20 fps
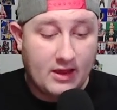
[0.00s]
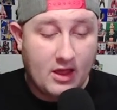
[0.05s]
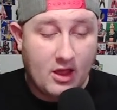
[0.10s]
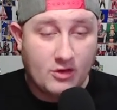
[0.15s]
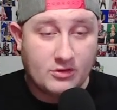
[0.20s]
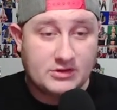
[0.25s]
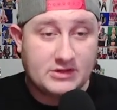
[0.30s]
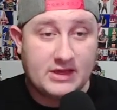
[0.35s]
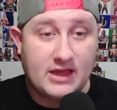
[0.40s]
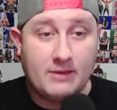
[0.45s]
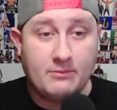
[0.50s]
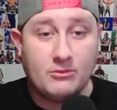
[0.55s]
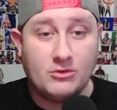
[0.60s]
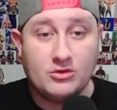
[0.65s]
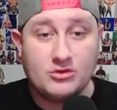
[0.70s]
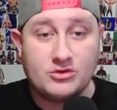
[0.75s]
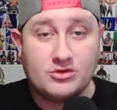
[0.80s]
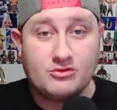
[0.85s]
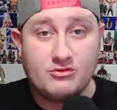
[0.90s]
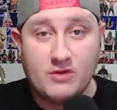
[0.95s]
OTM
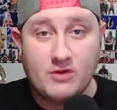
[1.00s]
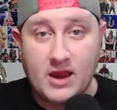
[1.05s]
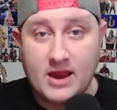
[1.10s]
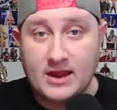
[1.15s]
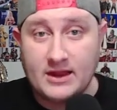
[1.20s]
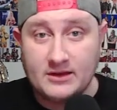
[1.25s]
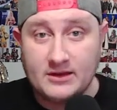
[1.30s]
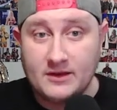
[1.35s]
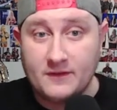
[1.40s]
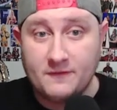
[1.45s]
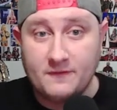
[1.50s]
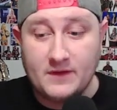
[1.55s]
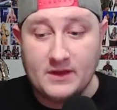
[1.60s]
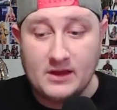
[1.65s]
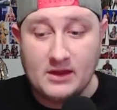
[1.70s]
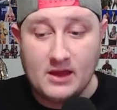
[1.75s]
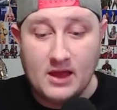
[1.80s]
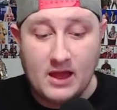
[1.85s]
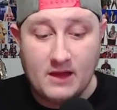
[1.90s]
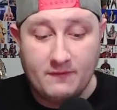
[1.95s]
looked great in
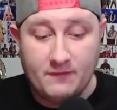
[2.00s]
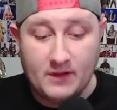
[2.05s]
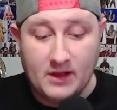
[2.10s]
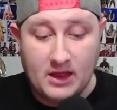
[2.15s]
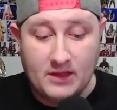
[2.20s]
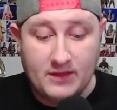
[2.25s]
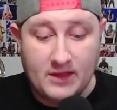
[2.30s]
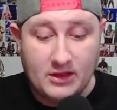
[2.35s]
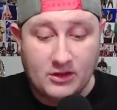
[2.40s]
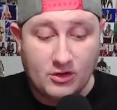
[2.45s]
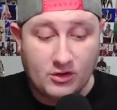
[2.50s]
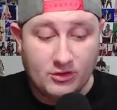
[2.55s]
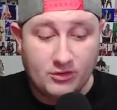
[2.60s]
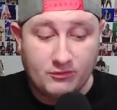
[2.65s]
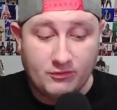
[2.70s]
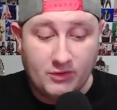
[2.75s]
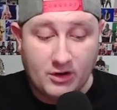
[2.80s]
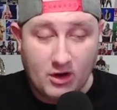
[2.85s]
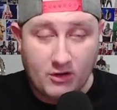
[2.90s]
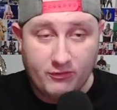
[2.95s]
defeat. I feel like they cut the
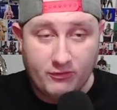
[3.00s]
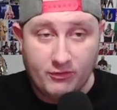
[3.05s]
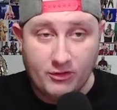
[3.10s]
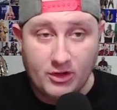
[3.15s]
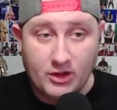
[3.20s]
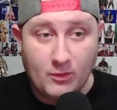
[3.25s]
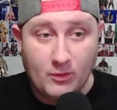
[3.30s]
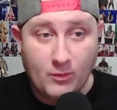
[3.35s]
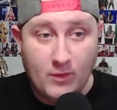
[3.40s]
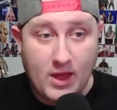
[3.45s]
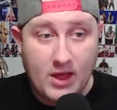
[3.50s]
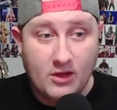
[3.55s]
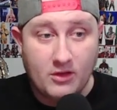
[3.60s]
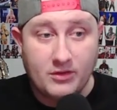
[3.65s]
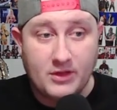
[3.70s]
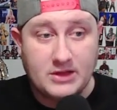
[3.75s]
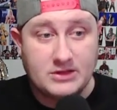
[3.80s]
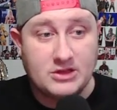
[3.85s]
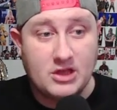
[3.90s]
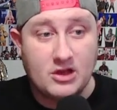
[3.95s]
ring off really well.
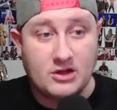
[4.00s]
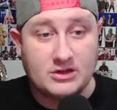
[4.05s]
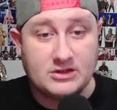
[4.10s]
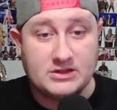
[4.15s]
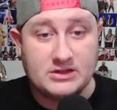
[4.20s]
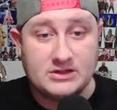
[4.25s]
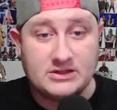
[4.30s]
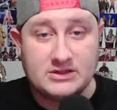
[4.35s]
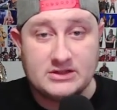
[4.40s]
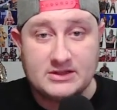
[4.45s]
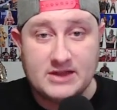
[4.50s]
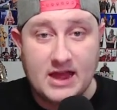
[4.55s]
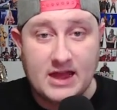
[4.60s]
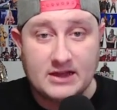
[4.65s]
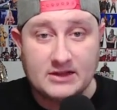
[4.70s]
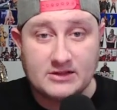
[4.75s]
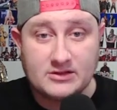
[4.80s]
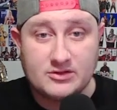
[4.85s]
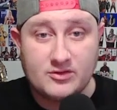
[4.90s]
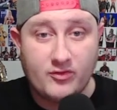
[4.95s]
They targeted
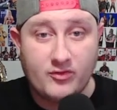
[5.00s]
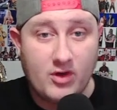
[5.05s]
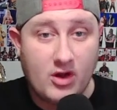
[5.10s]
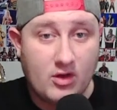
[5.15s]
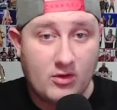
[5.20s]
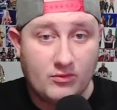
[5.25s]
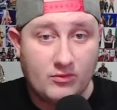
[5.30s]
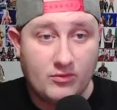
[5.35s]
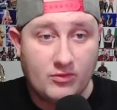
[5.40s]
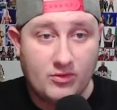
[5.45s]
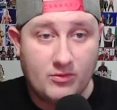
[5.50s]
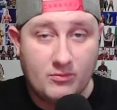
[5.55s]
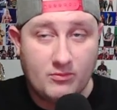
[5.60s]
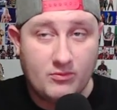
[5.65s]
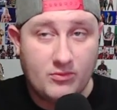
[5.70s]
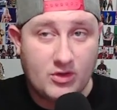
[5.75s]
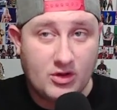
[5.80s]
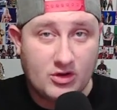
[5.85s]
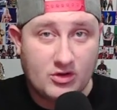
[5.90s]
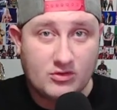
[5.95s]
Stacks throughout
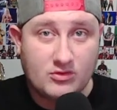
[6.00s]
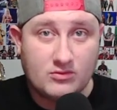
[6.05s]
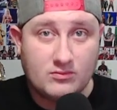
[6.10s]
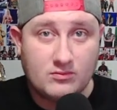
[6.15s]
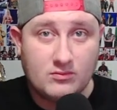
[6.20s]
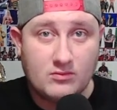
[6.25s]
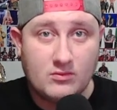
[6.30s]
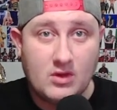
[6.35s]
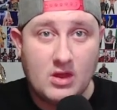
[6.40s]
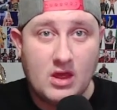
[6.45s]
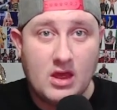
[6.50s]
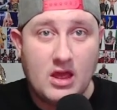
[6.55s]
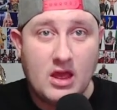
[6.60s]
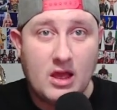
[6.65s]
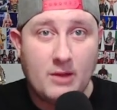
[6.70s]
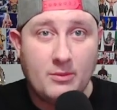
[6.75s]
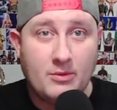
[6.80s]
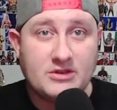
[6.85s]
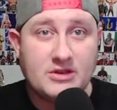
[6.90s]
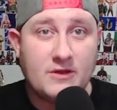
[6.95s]
I'd
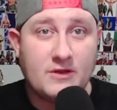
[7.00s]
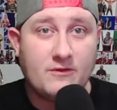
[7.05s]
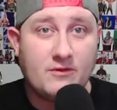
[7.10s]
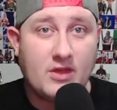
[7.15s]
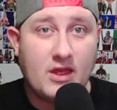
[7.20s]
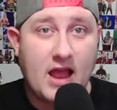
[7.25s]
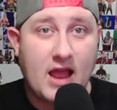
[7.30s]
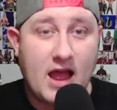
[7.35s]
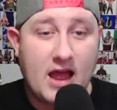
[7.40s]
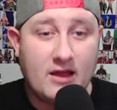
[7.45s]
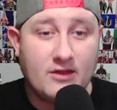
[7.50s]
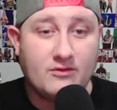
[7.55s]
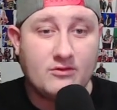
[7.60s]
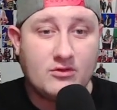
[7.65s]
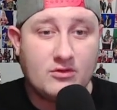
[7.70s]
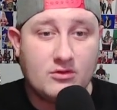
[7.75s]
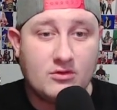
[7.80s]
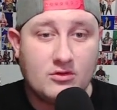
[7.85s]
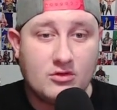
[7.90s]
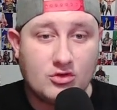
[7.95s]
probably say they had
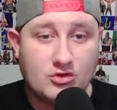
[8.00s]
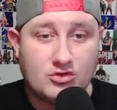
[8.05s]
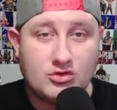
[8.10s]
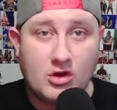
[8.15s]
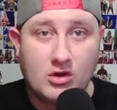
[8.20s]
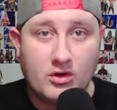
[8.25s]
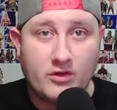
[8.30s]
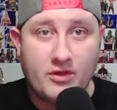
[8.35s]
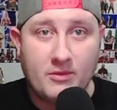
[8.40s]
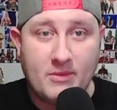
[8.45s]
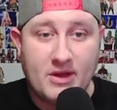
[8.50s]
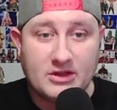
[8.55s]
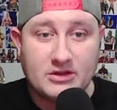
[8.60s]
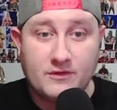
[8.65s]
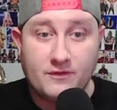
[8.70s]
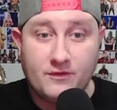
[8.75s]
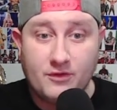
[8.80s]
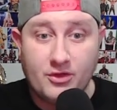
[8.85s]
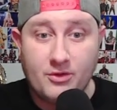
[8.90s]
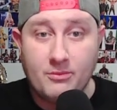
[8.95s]
control of the match
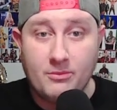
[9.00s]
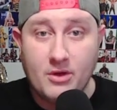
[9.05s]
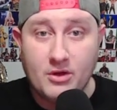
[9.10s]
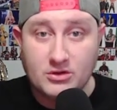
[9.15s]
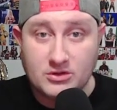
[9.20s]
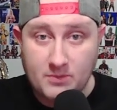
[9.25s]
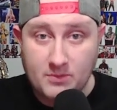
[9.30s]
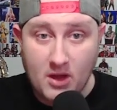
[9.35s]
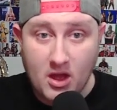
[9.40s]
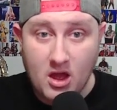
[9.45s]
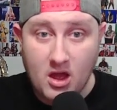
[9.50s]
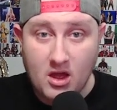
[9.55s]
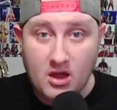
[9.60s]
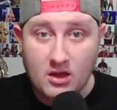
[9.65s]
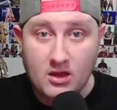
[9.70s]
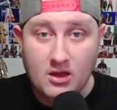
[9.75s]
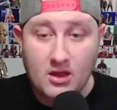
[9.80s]
for the most part,